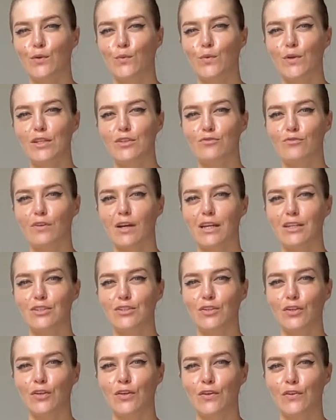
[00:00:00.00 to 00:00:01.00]
We try
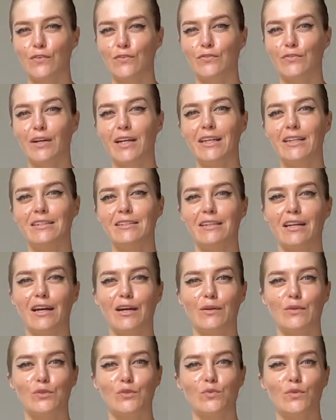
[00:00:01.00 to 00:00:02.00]
to find
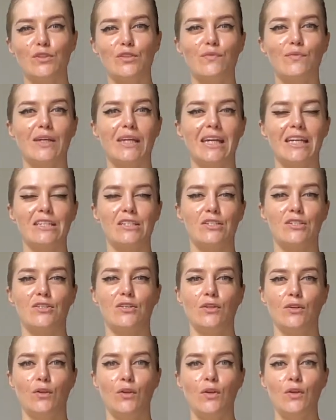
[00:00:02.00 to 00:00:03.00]
out what we can
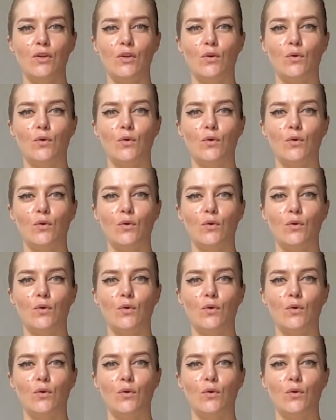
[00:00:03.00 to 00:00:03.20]
do,